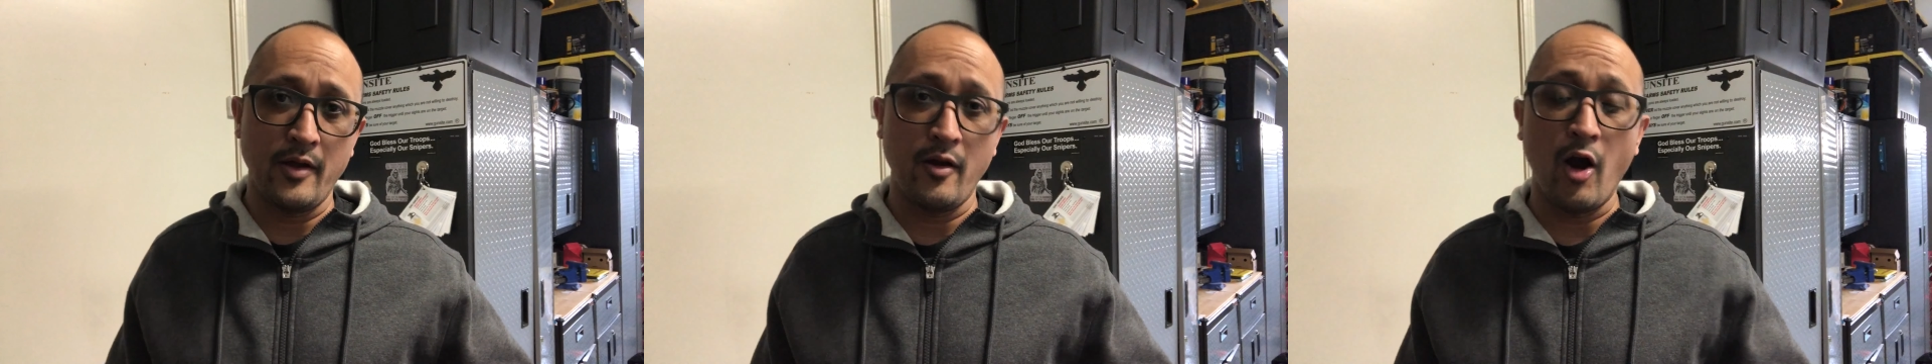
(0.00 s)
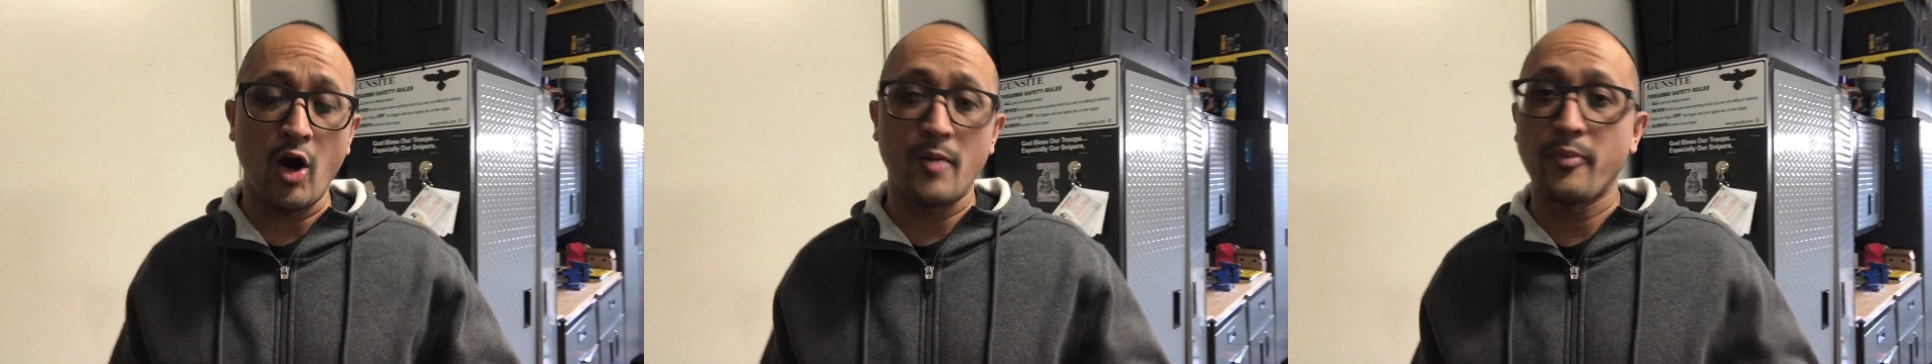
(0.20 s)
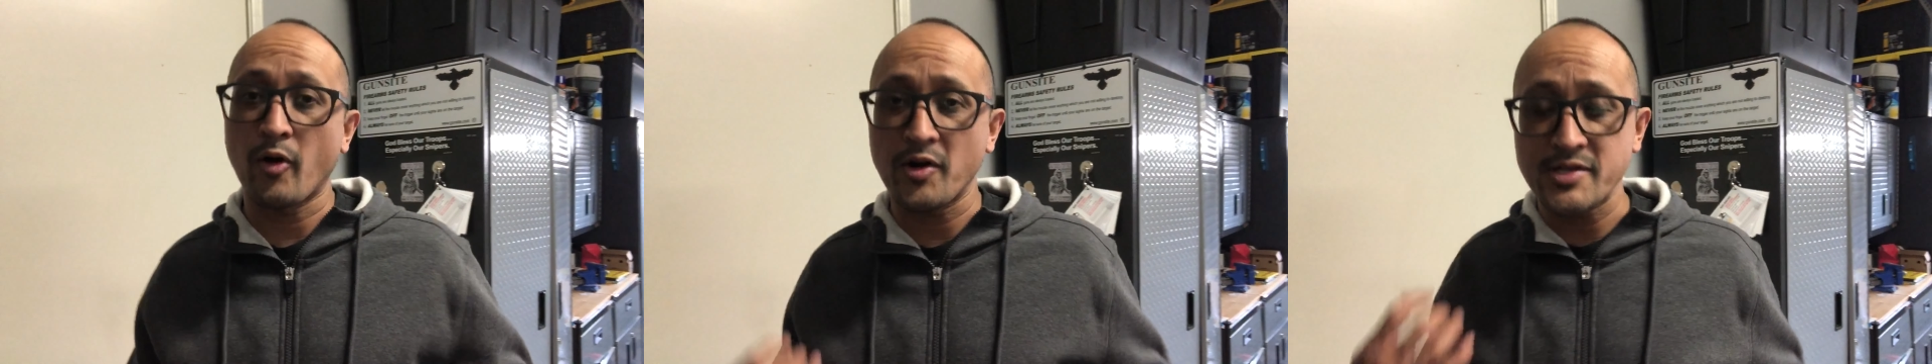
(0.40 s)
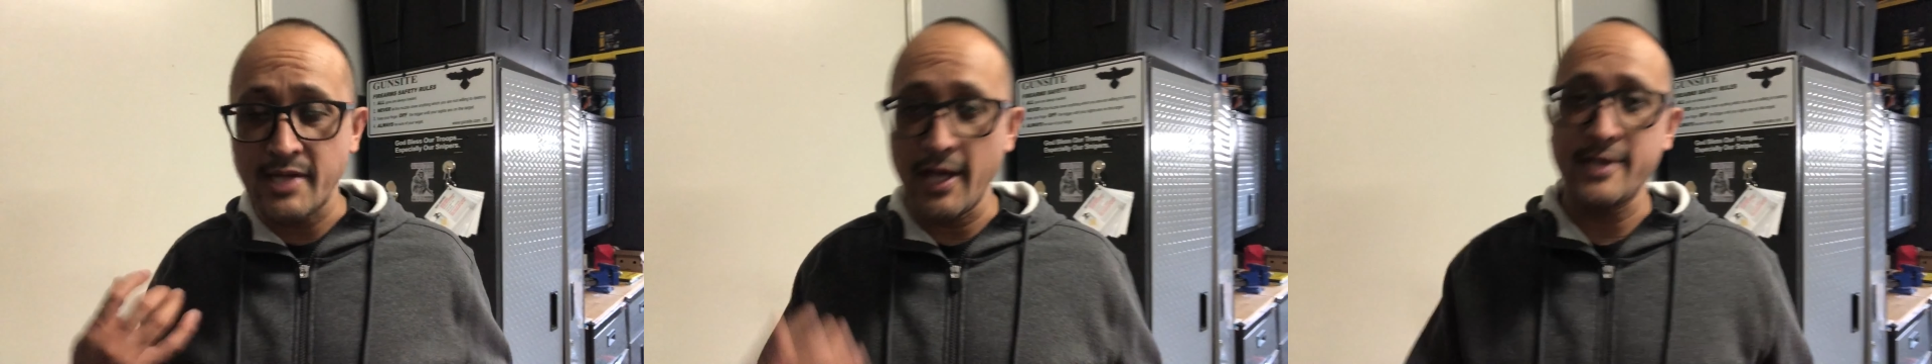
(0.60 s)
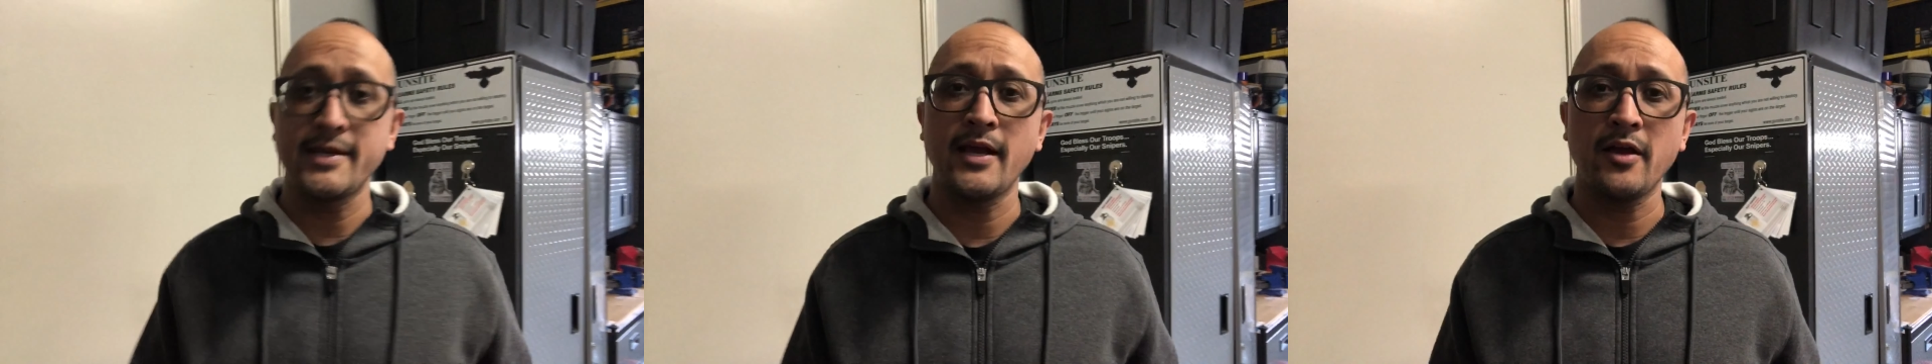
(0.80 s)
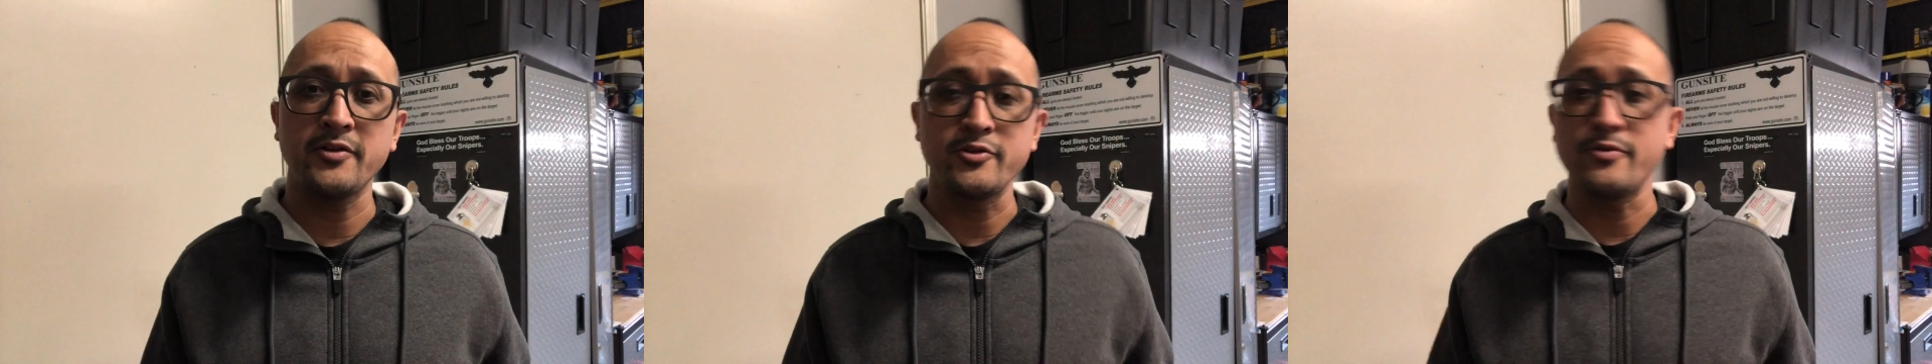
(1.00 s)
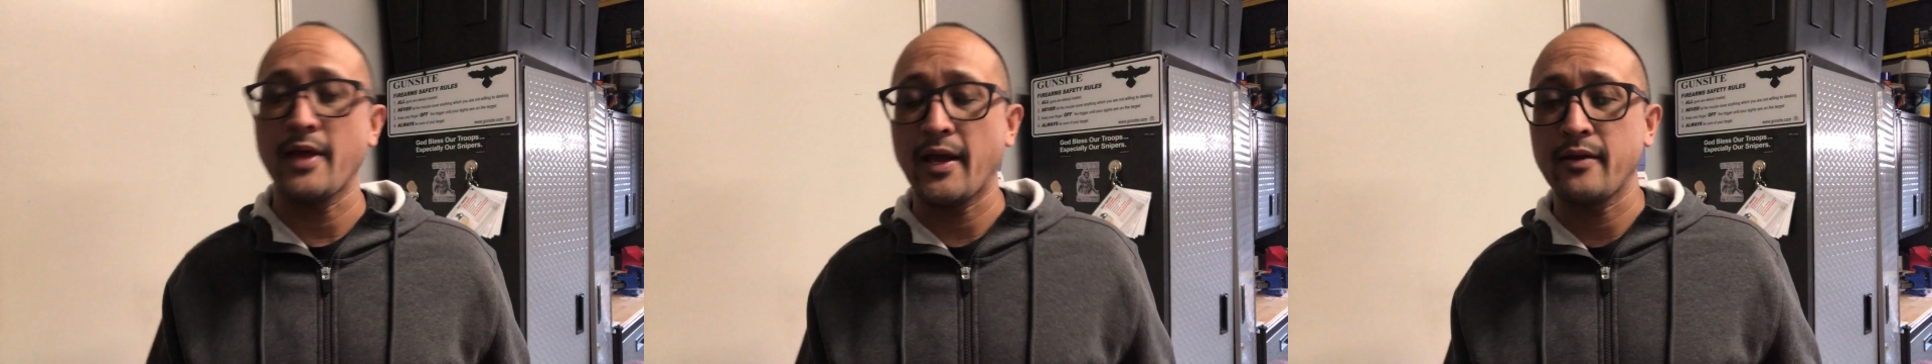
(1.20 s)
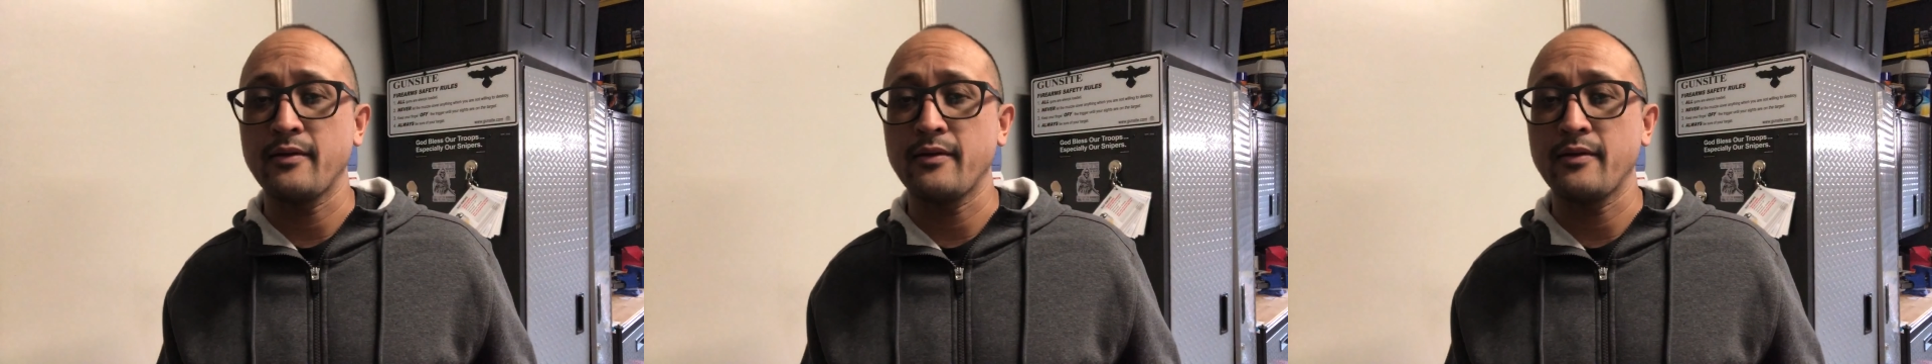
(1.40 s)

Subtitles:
armbar takedown, do that.